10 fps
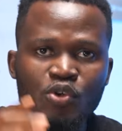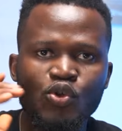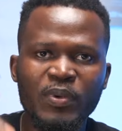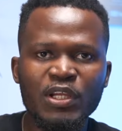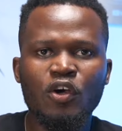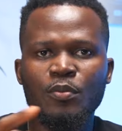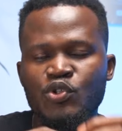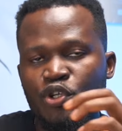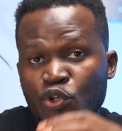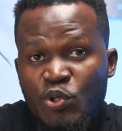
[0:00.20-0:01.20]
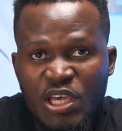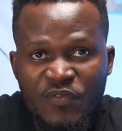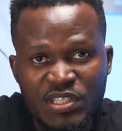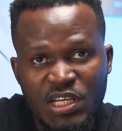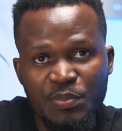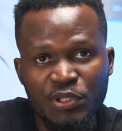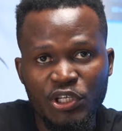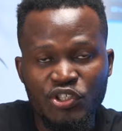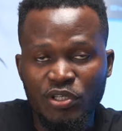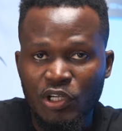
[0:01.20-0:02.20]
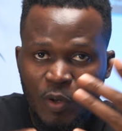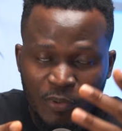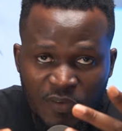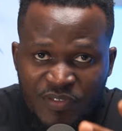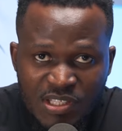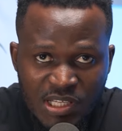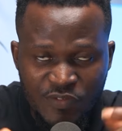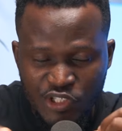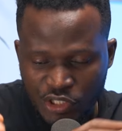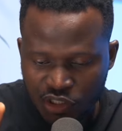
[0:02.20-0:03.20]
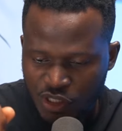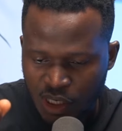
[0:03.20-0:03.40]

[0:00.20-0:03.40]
So when it comes to the UK visa application, a couple of things have changed,